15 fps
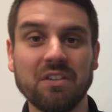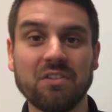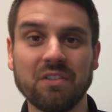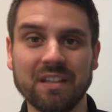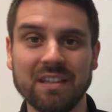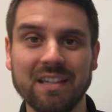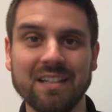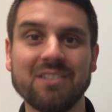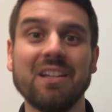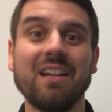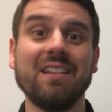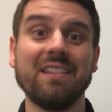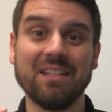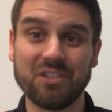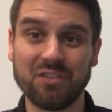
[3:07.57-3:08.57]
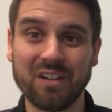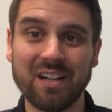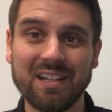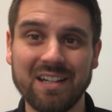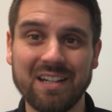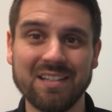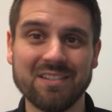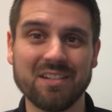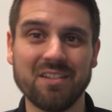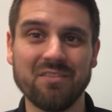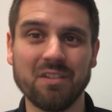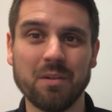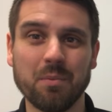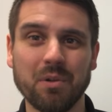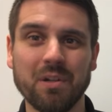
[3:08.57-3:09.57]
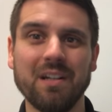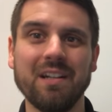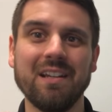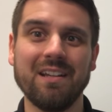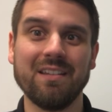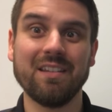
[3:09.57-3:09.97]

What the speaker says: 3 things: that you write an incident report,